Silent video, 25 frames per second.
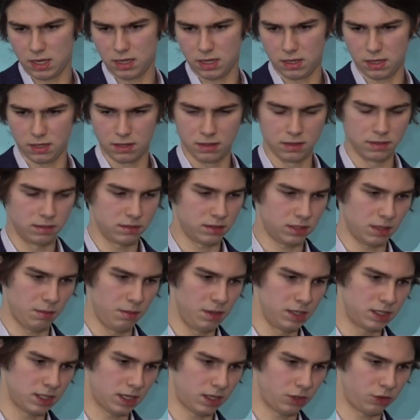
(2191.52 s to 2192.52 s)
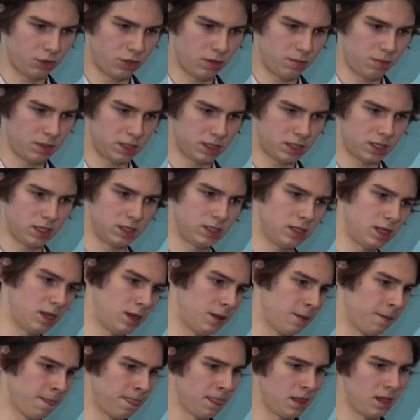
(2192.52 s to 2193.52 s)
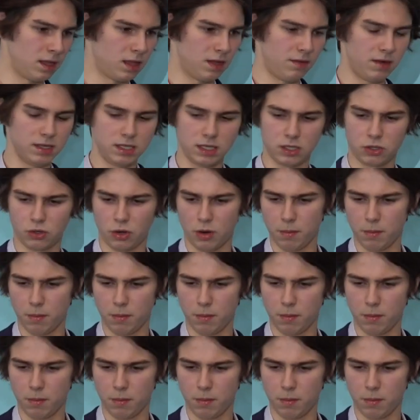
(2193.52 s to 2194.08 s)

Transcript: used for filling the repository, and this enables us